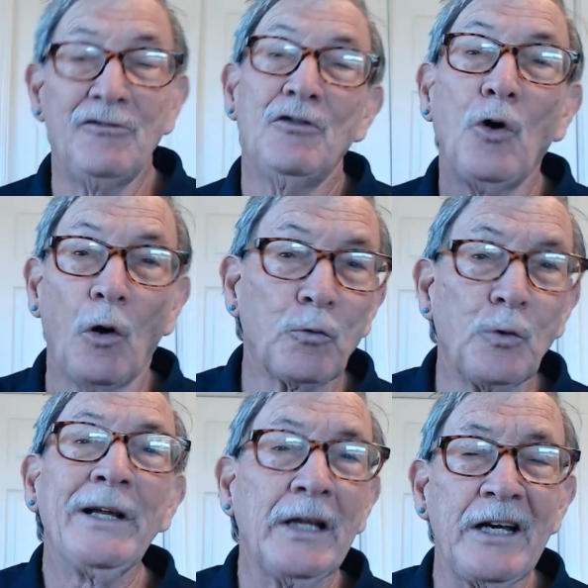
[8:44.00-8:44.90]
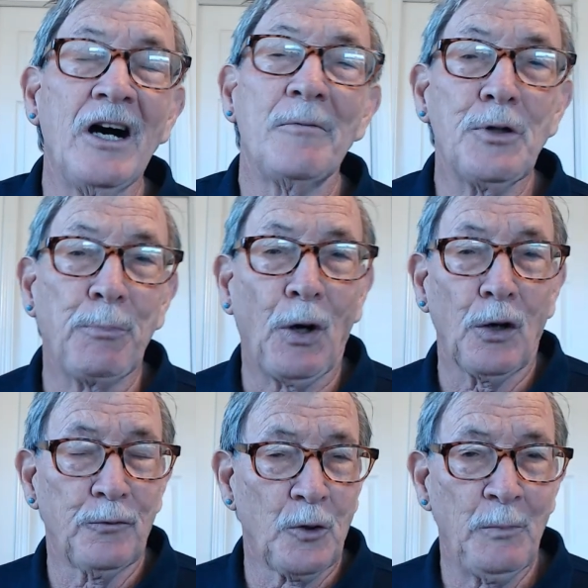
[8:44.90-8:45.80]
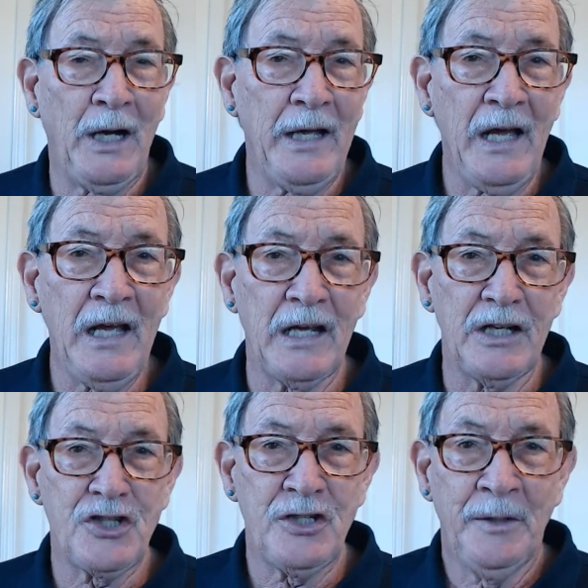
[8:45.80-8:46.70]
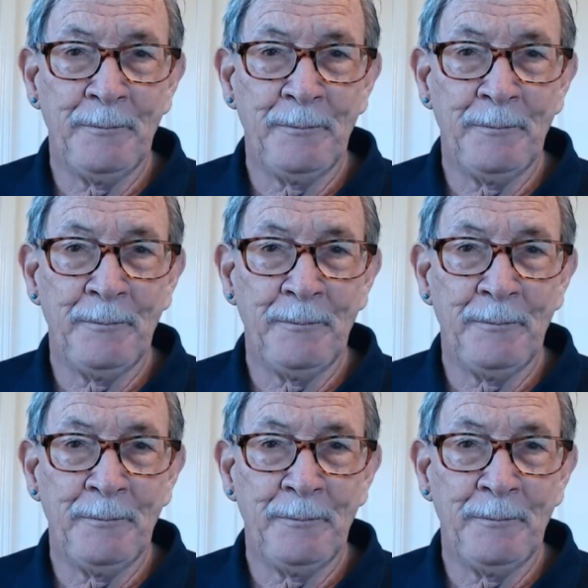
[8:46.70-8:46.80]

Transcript: really up to par for my age.